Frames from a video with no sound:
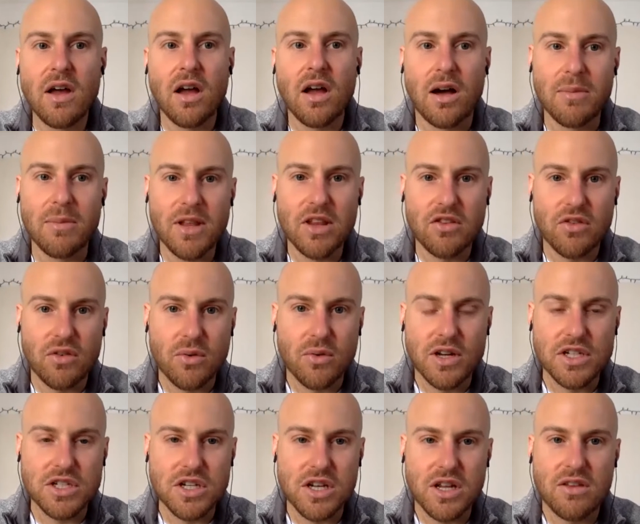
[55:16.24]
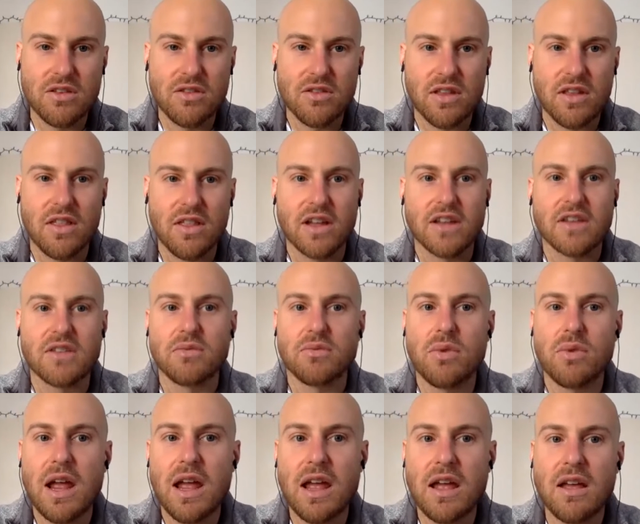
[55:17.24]
comments or questions they'd like to
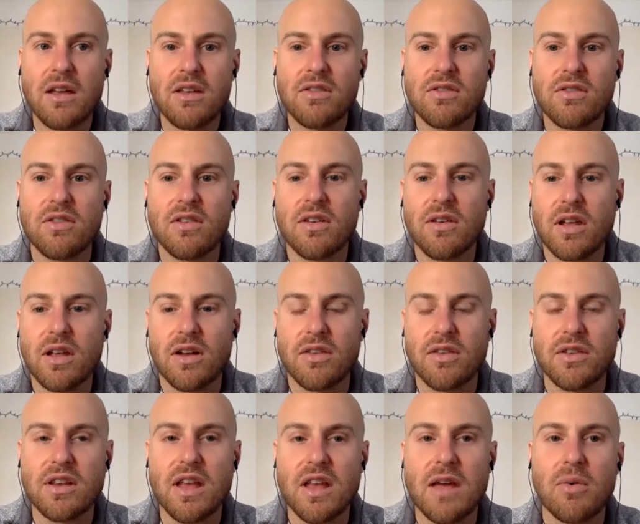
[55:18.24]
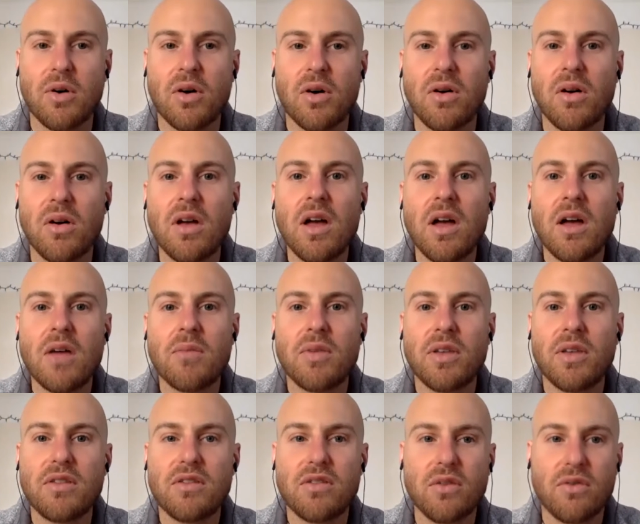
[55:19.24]
raise, get on the table,
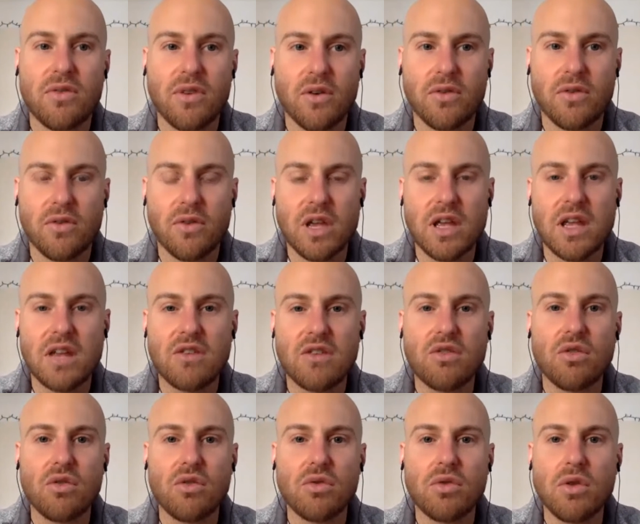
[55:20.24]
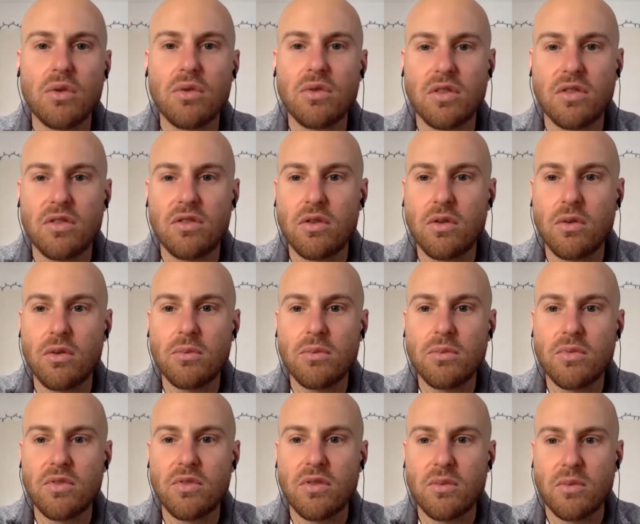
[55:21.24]
please do feel free to use
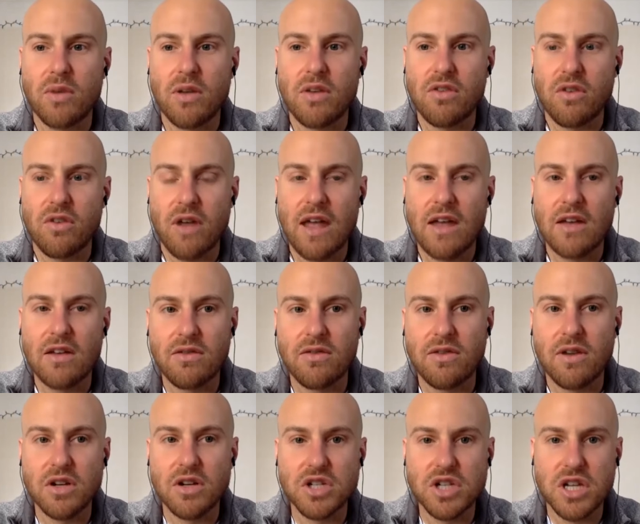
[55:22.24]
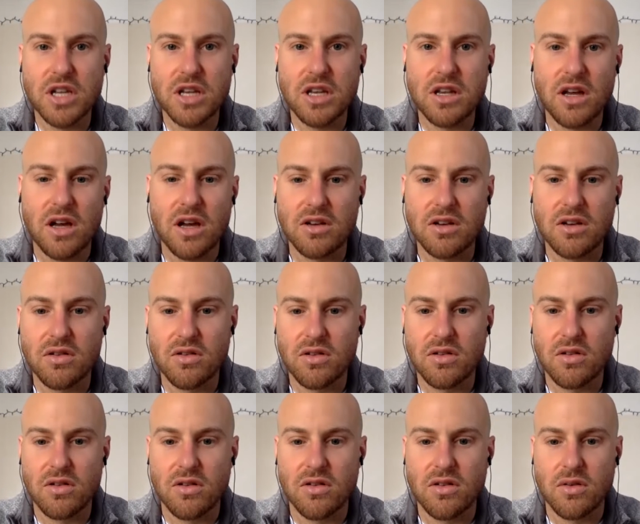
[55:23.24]
Zoom's raise your hand function
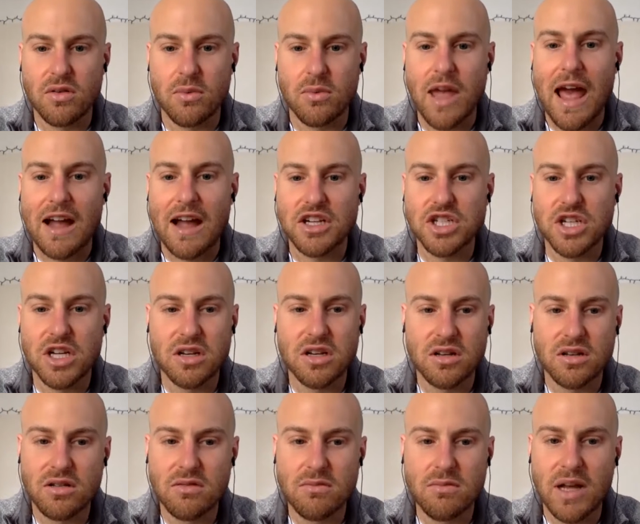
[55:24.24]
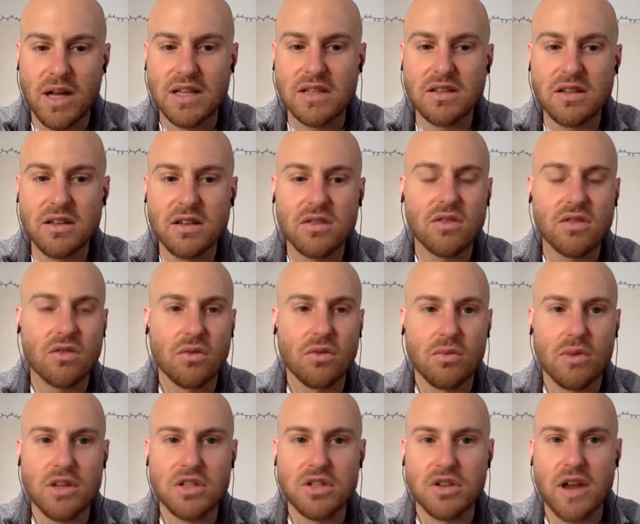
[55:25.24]
under the reaction button
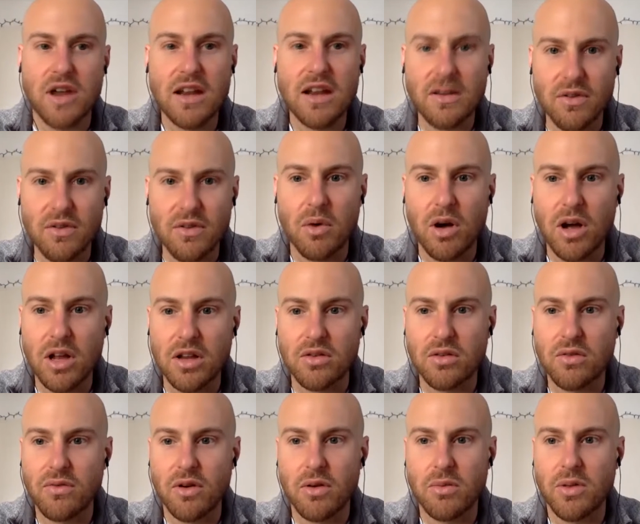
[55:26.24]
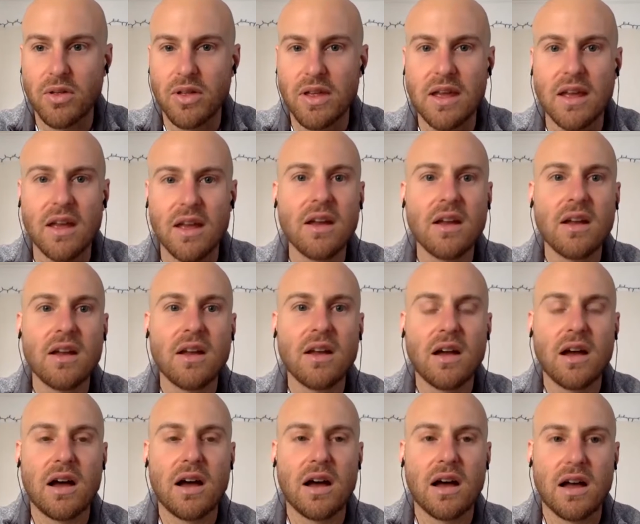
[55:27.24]
to raise your hand if you want to verbally
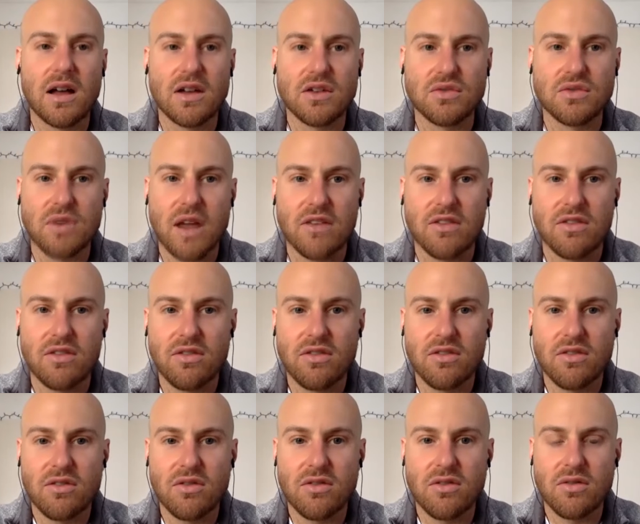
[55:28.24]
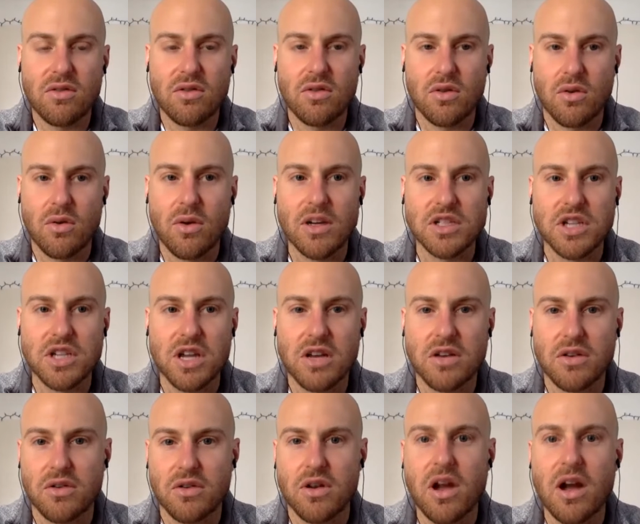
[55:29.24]
address your
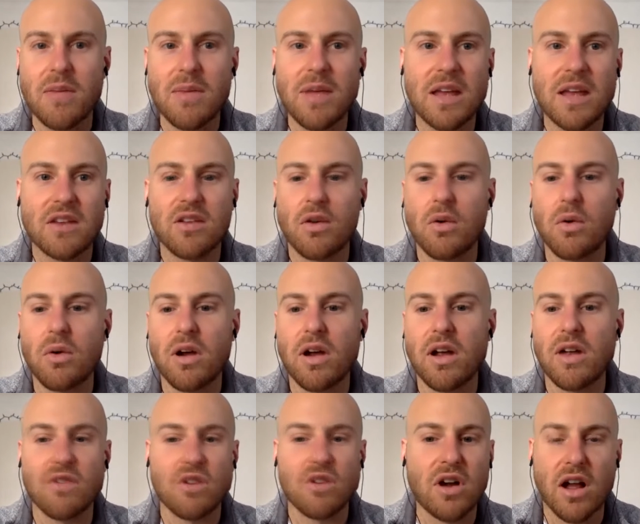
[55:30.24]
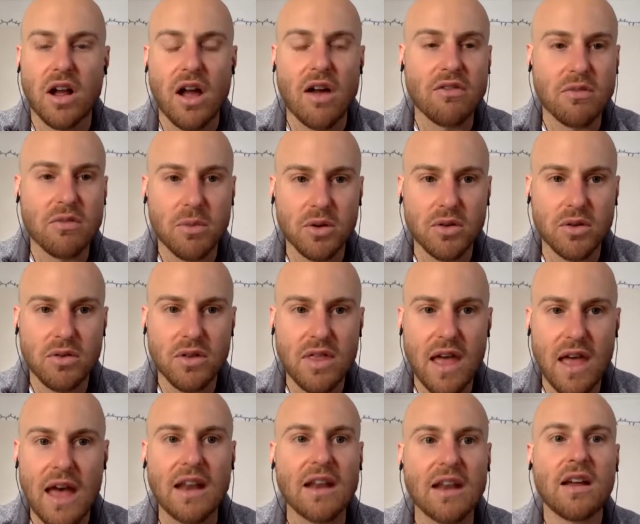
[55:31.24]
question or your comment, or if you're not comfortable doing
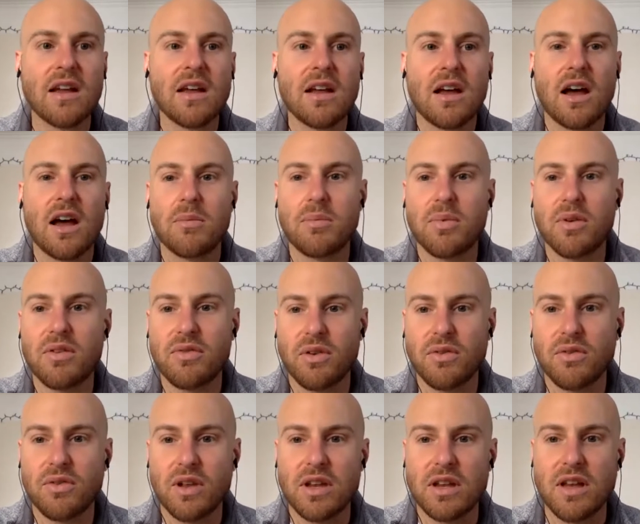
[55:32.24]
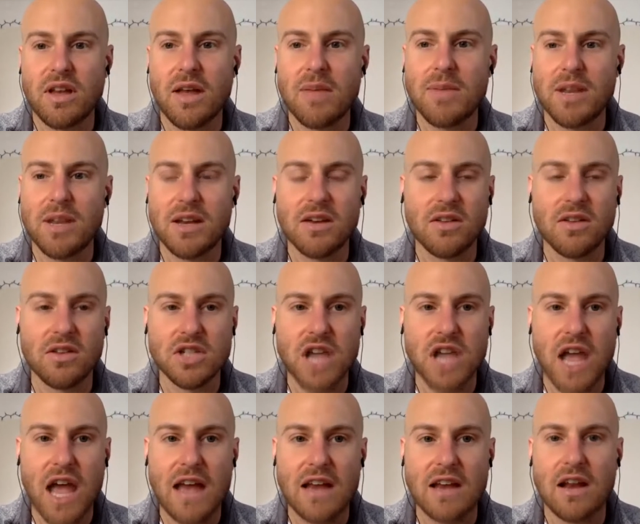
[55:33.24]
that, please feel free to type it into the
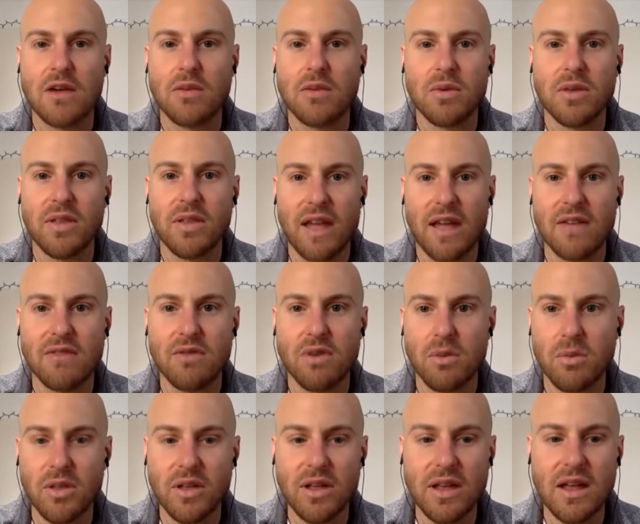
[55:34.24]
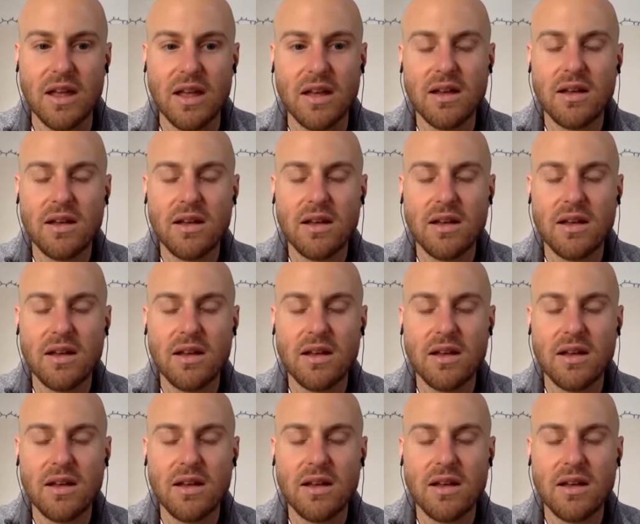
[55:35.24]
chat and I'll relay it verbally.